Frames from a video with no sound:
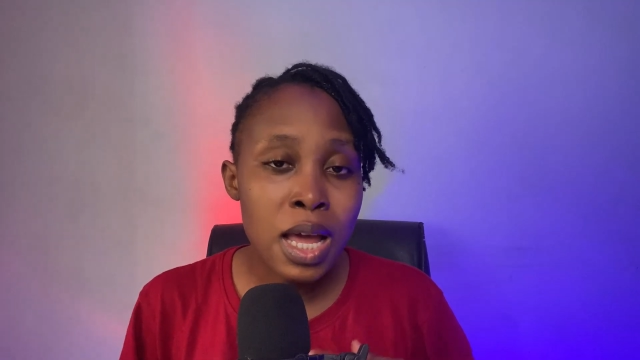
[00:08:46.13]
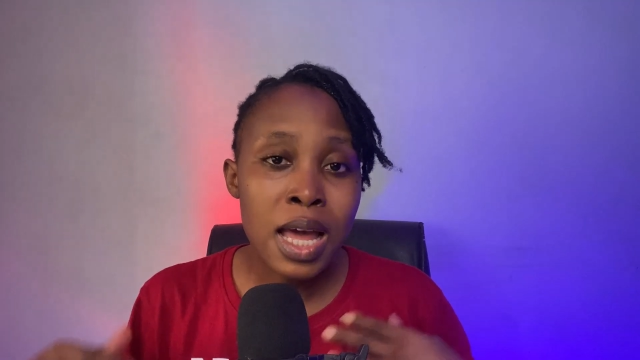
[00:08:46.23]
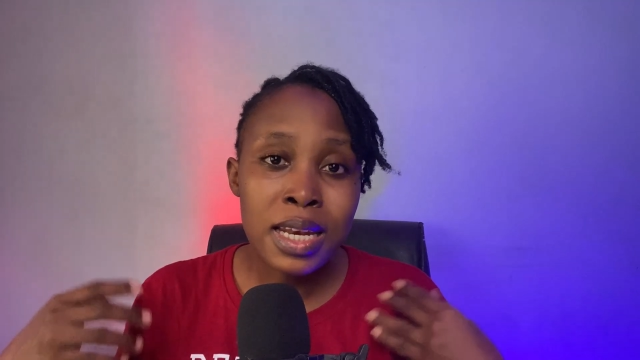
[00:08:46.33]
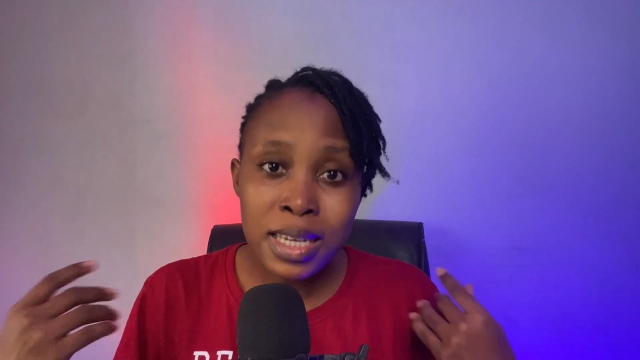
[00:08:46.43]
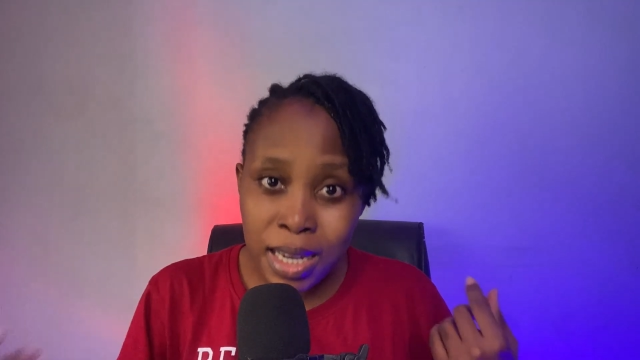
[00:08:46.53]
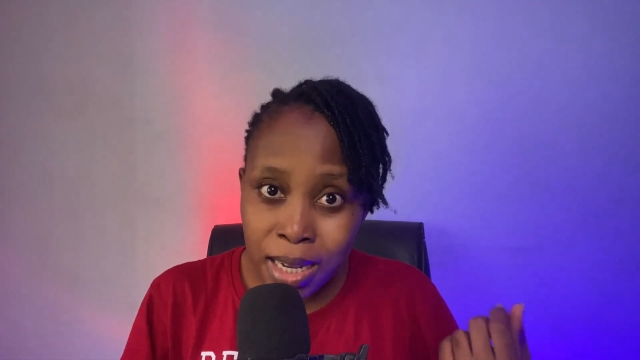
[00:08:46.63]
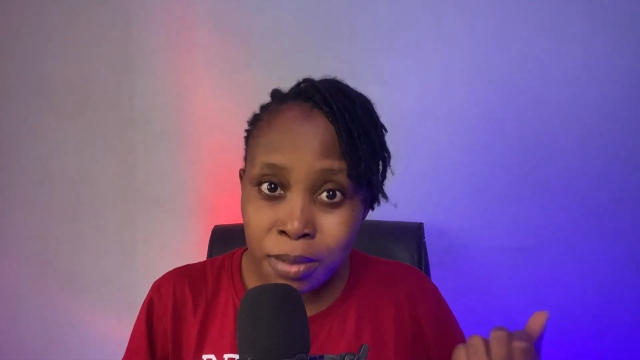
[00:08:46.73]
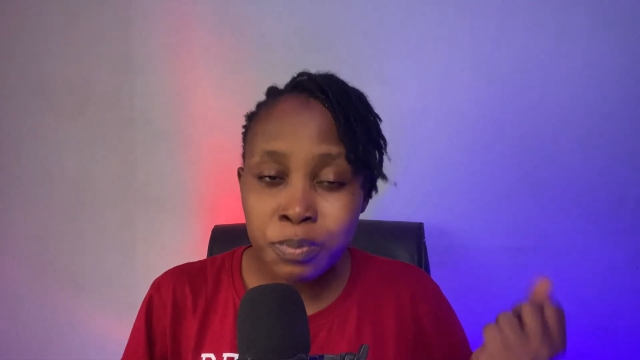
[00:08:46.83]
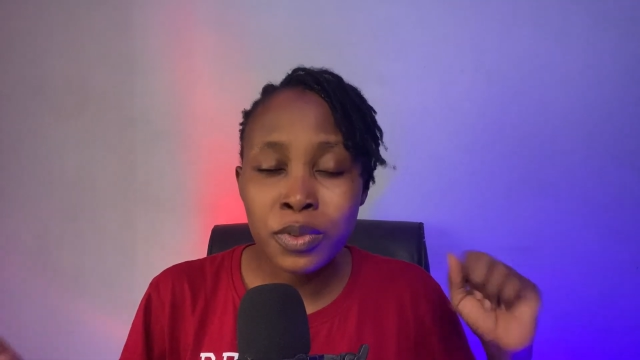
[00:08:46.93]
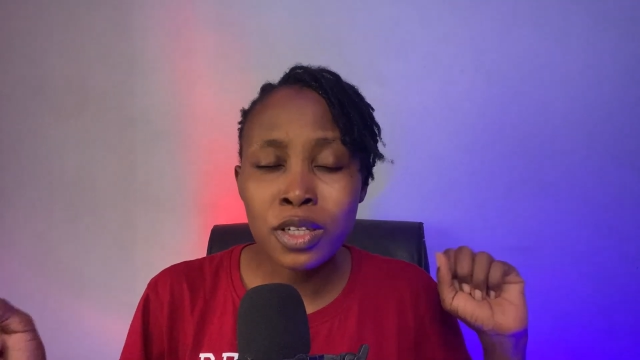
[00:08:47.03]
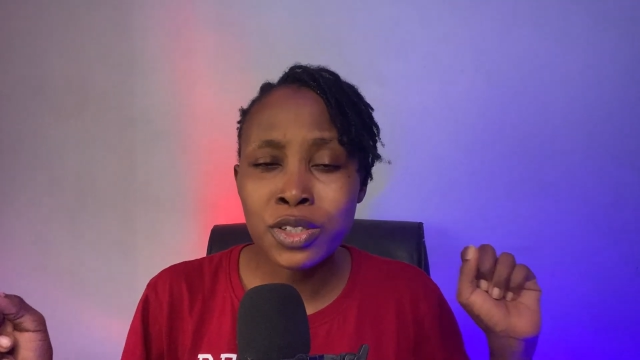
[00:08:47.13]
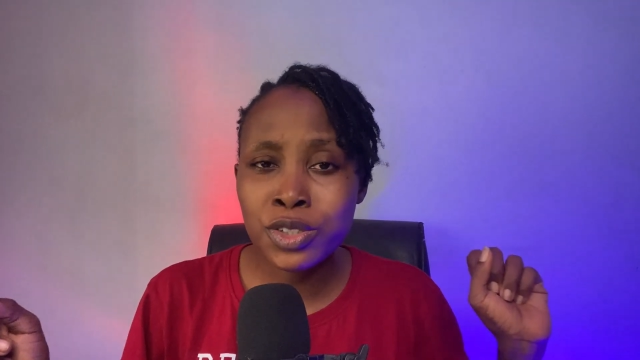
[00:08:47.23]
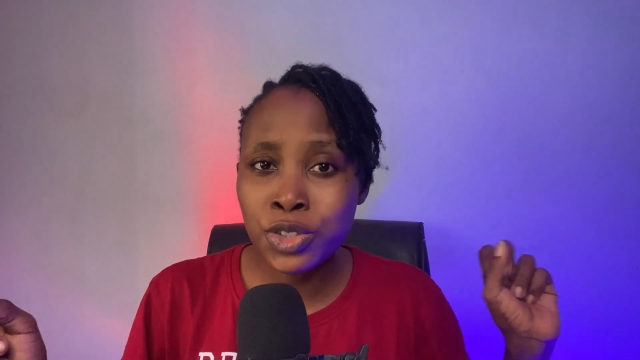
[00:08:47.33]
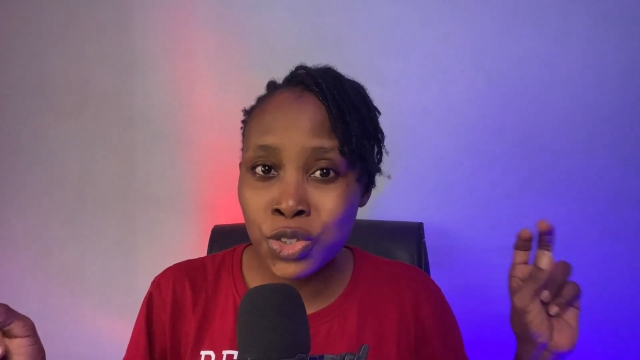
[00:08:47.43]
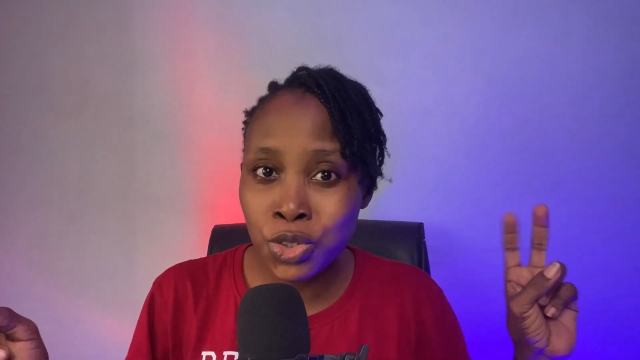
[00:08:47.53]
then
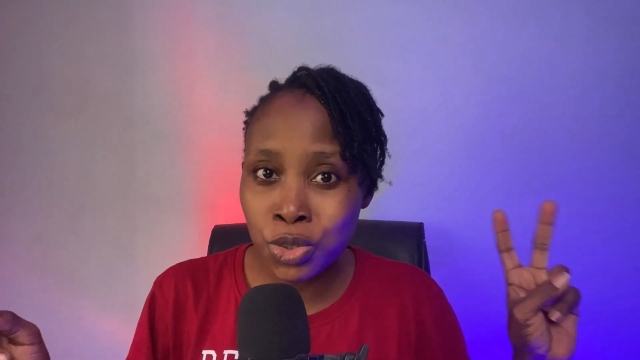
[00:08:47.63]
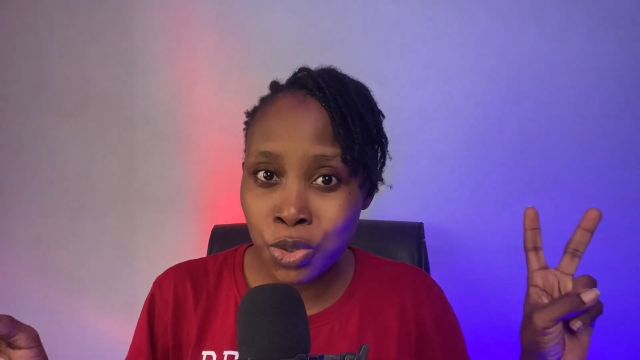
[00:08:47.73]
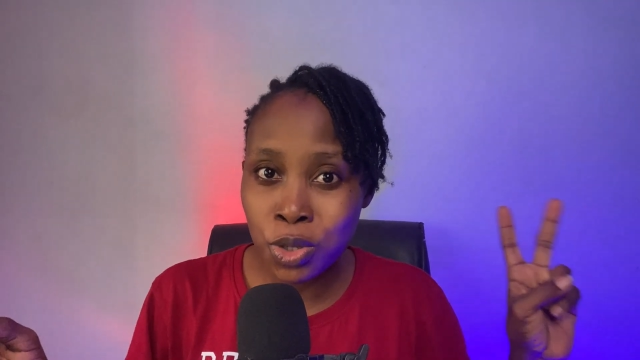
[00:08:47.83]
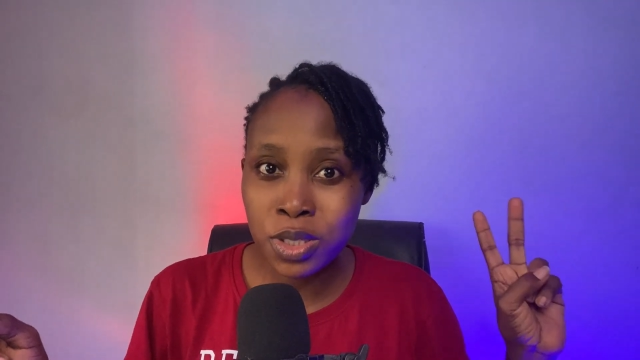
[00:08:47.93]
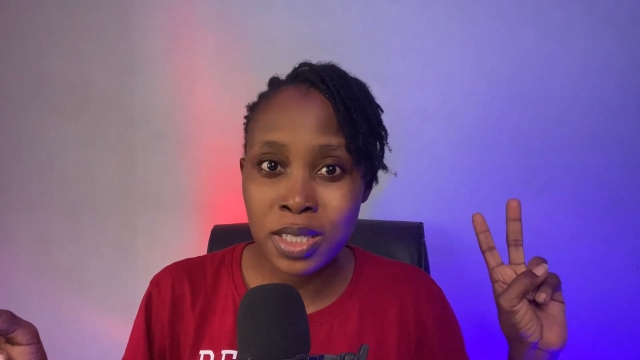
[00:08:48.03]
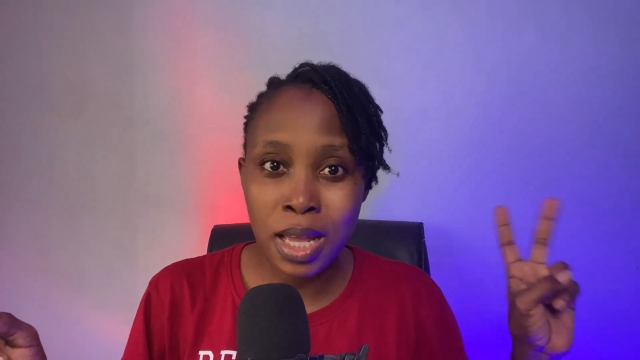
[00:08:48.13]
should you not